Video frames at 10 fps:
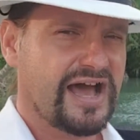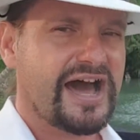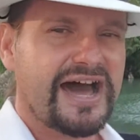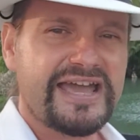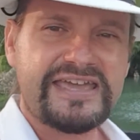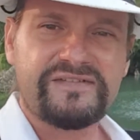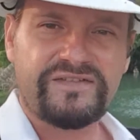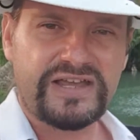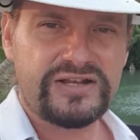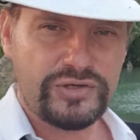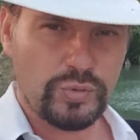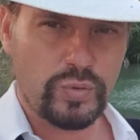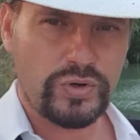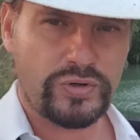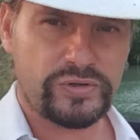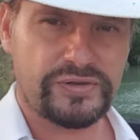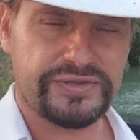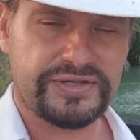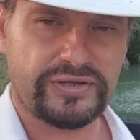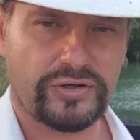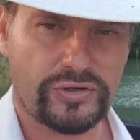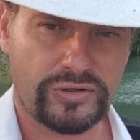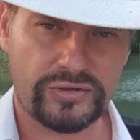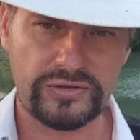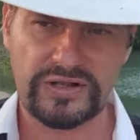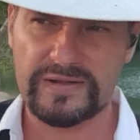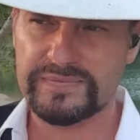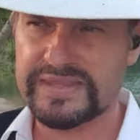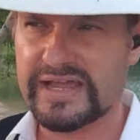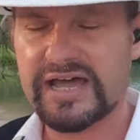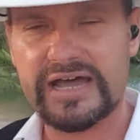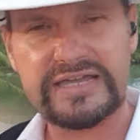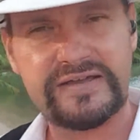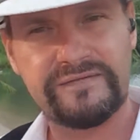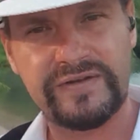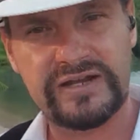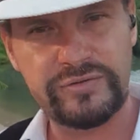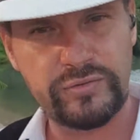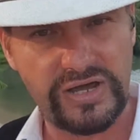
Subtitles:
higher value world, or the higher value